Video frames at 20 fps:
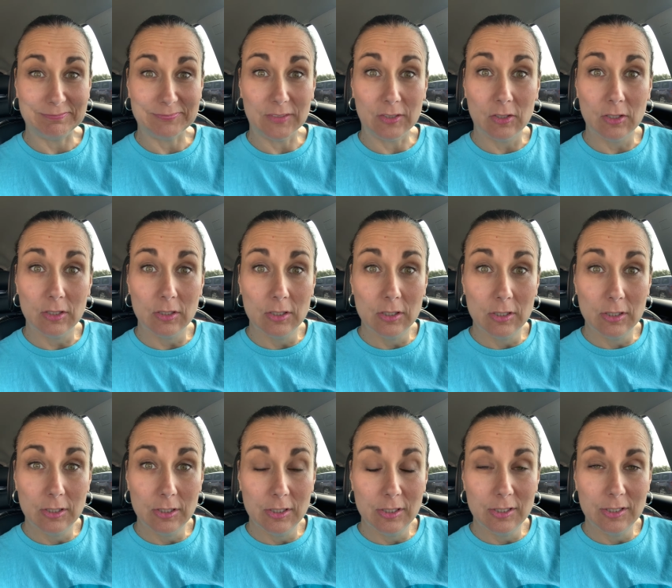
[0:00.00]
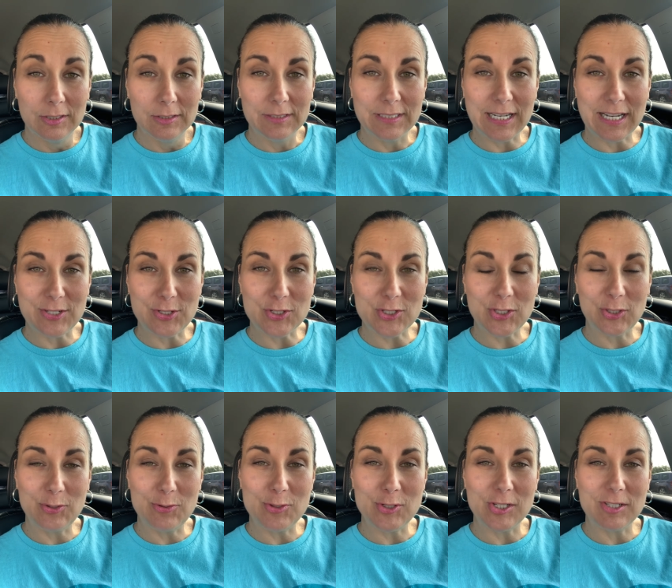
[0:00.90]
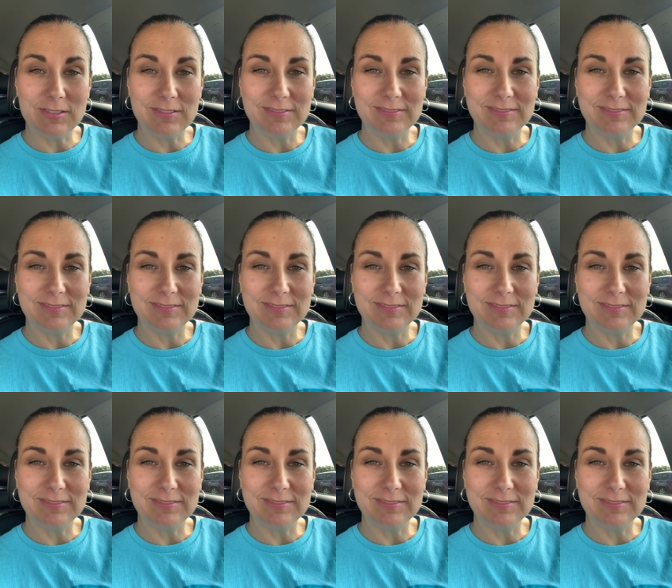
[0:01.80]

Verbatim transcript: Oh, did I just lose you?